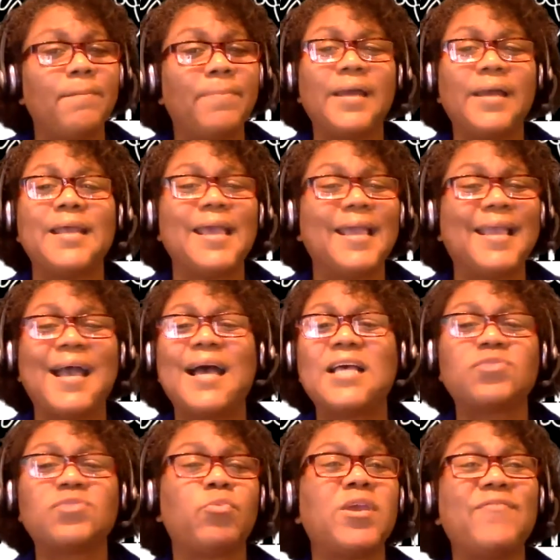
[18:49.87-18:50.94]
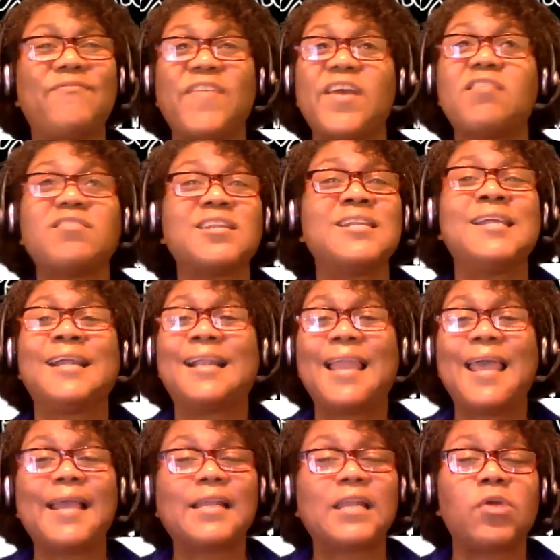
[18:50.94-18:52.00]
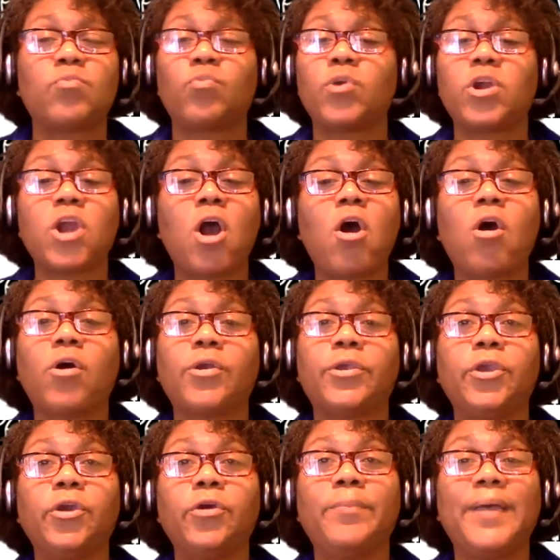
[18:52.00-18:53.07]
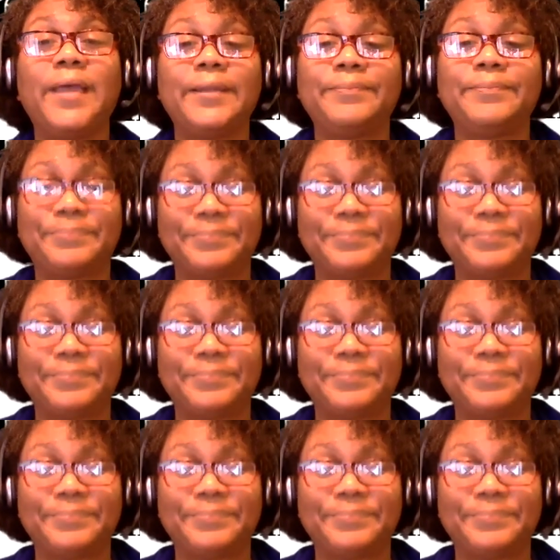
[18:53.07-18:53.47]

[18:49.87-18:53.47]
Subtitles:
But guys, we fail to neglect that we're all human.